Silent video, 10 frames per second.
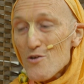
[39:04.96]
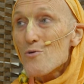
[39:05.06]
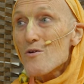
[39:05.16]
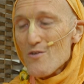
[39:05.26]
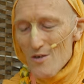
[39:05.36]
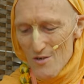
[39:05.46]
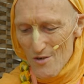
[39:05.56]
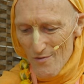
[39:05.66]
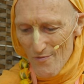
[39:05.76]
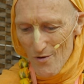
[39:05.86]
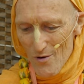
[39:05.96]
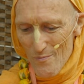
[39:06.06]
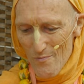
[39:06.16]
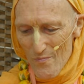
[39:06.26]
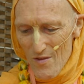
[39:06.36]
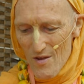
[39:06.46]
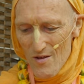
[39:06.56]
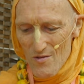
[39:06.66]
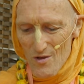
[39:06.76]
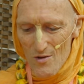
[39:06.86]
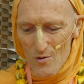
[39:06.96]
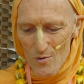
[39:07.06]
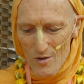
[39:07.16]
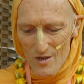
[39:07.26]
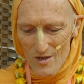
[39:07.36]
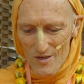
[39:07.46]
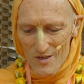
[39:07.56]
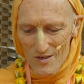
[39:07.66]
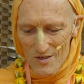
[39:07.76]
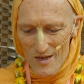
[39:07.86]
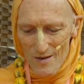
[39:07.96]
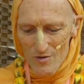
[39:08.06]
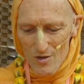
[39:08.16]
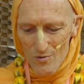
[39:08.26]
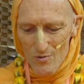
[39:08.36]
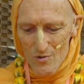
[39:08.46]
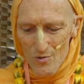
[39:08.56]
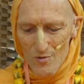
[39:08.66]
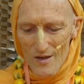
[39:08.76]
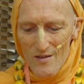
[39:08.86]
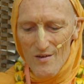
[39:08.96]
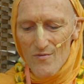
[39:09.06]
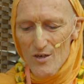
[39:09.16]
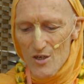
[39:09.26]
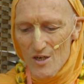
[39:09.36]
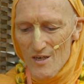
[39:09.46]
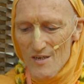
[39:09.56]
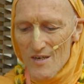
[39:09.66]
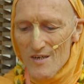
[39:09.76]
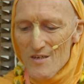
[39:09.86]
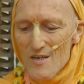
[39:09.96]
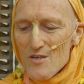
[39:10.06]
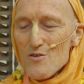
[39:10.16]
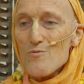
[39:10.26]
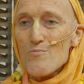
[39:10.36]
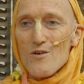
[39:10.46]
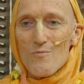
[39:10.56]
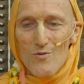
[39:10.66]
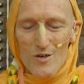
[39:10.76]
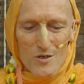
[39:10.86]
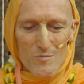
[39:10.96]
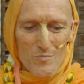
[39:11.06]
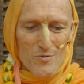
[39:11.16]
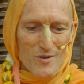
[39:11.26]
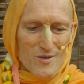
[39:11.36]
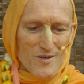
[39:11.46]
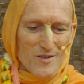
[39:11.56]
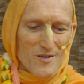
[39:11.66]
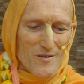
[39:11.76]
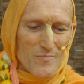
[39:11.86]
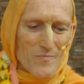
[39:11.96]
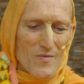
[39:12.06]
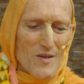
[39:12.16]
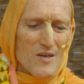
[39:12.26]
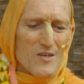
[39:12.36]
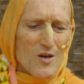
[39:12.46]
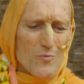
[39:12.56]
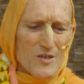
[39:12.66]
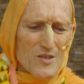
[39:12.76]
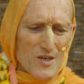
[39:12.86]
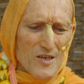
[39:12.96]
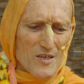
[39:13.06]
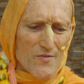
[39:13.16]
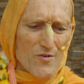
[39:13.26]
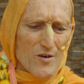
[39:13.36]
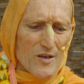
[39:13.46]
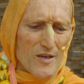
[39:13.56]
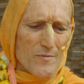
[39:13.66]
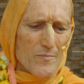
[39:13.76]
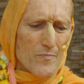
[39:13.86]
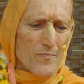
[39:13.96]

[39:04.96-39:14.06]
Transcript: universal form, the yogis as the absolute truth, and the Vrishnis as their supreme worshipable deity. So we see differently